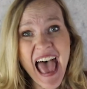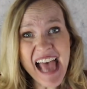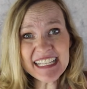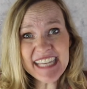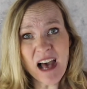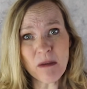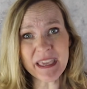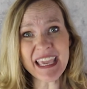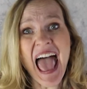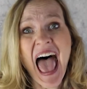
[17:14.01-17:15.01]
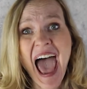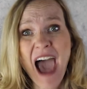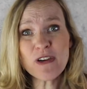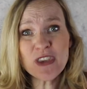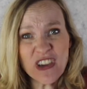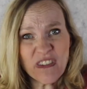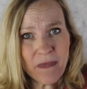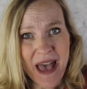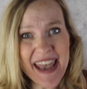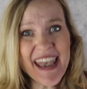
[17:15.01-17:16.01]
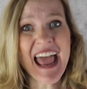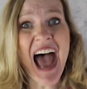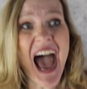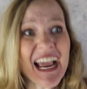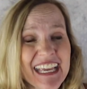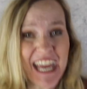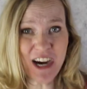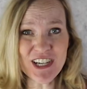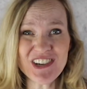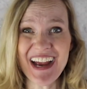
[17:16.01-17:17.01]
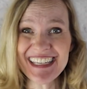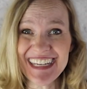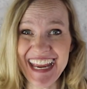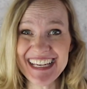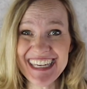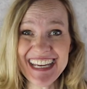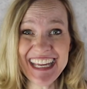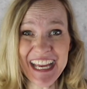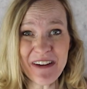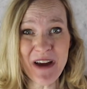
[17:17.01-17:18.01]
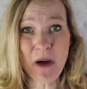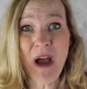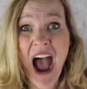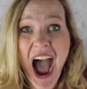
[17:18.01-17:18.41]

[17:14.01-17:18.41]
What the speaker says: and tell me how you've been a character education hero.